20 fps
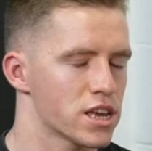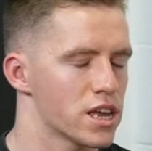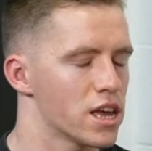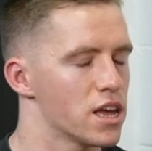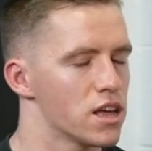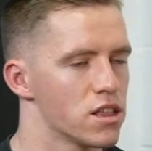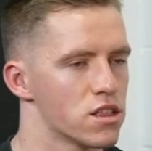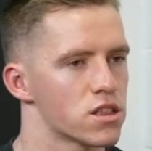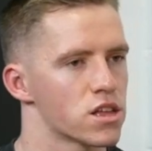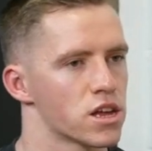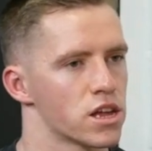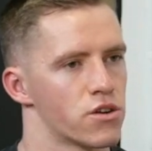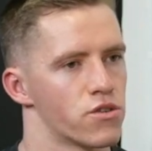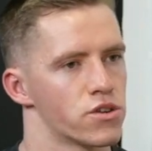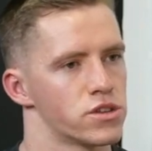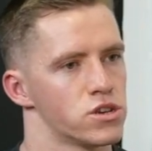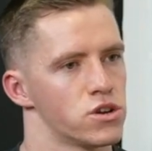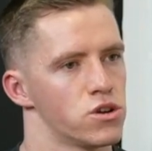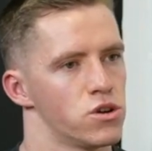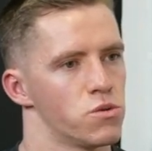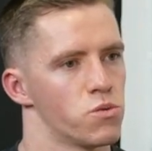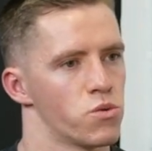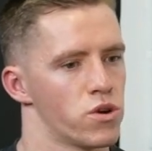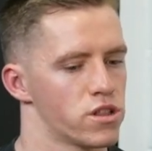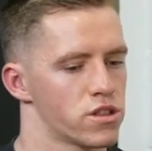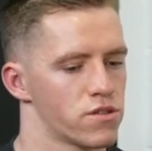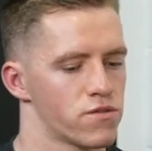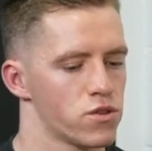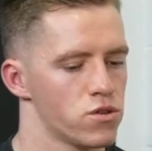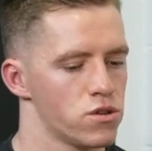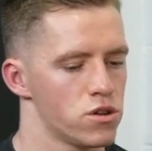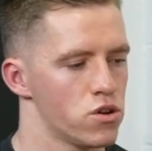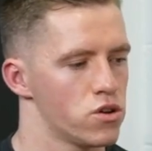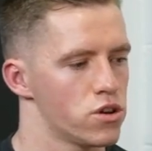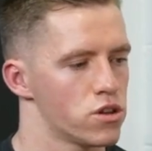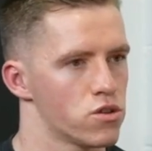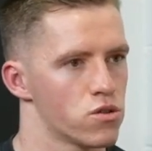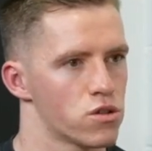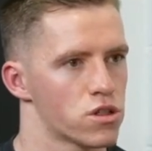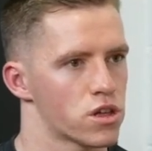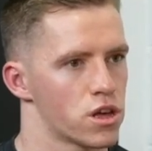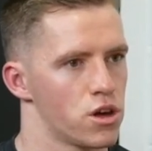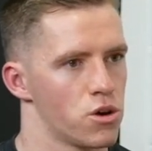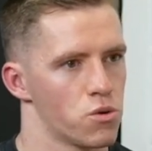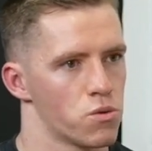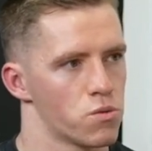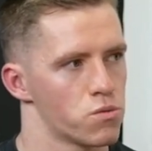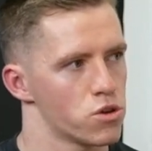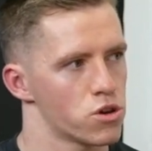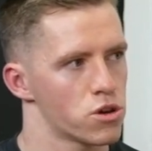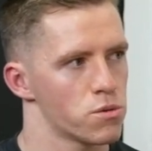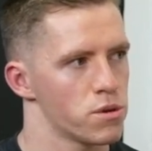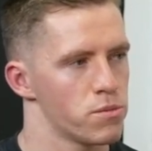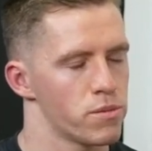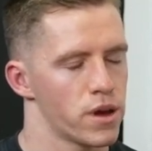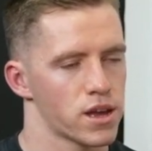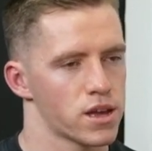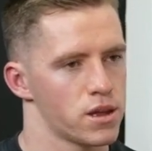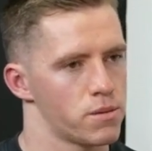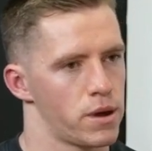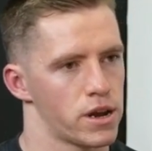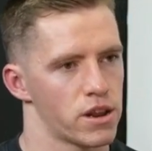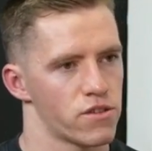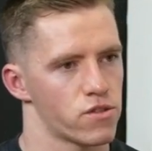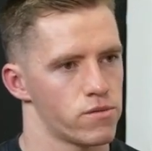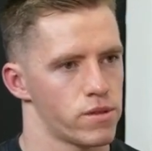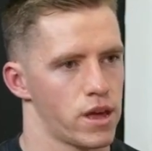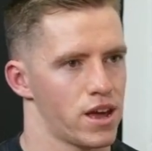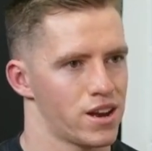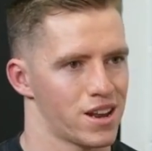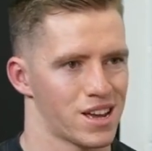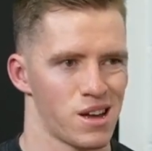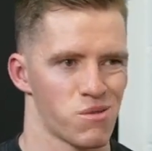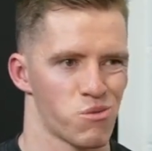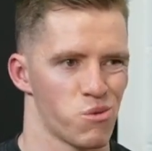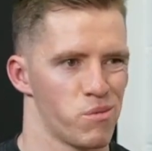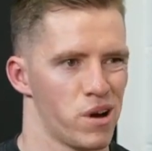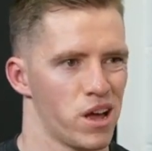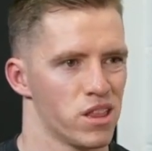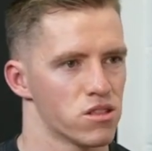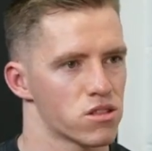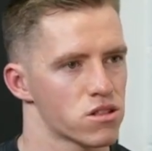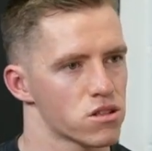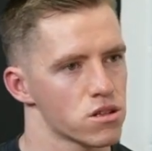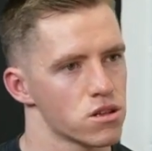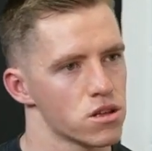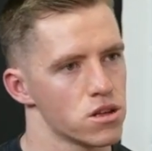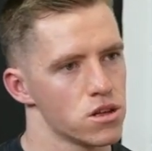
years to get a return. Whereas if you learn a new skill, you could be making money from that in a couple months.